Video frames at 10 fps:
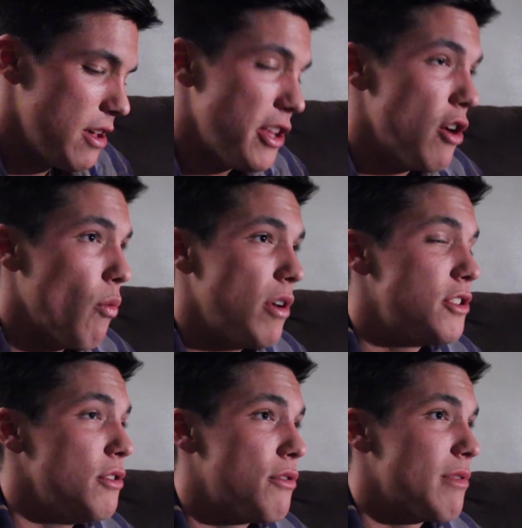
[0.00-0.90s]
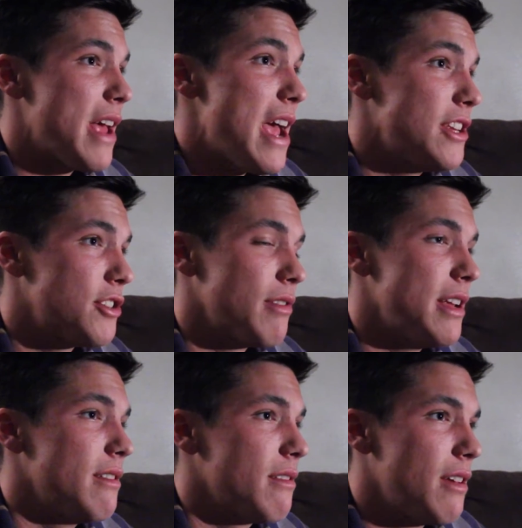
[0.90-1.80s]
123 A
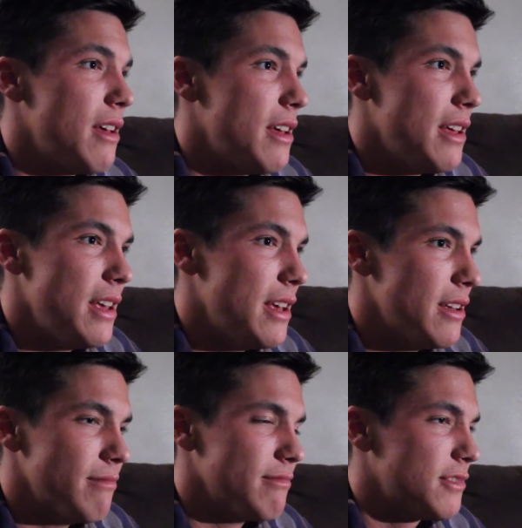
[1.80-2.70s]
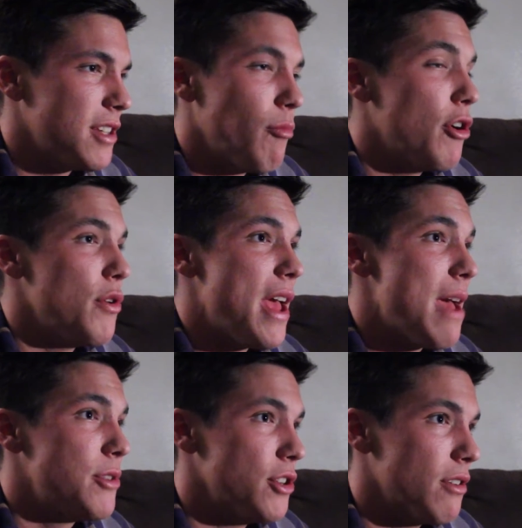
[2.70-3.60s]
Street in somewhere New
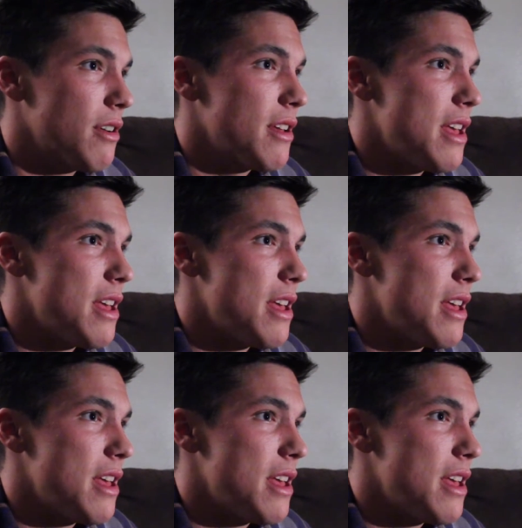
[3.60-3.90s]
Hampshire.